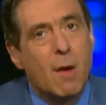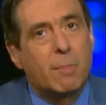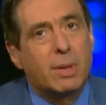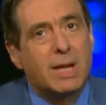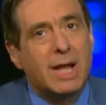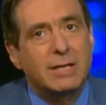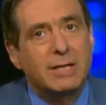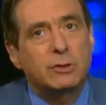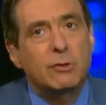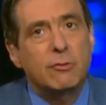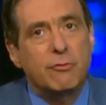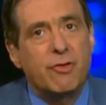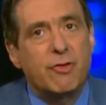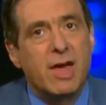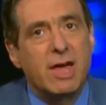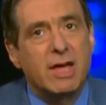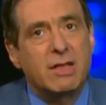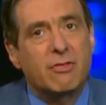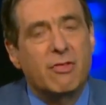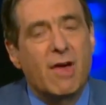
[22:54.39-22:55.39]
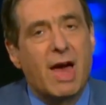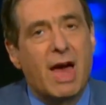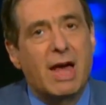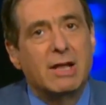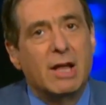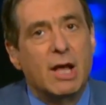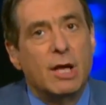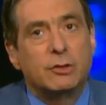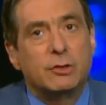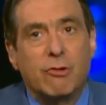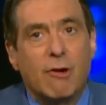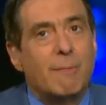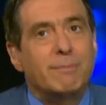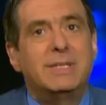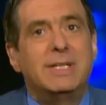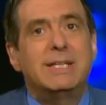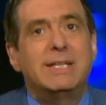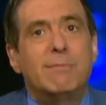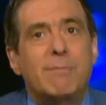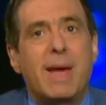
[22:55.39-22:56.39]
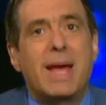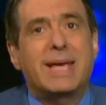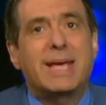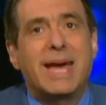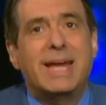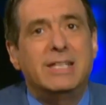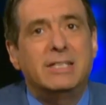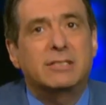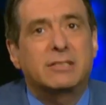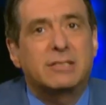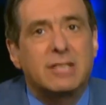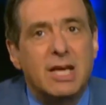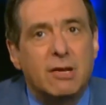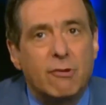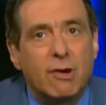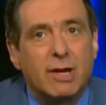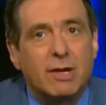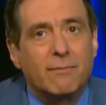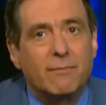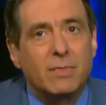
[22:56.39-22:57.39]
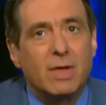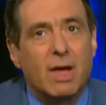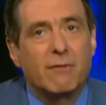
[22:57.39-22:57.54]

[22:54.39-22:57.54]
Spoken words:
But I do think that Trump didn't make any secret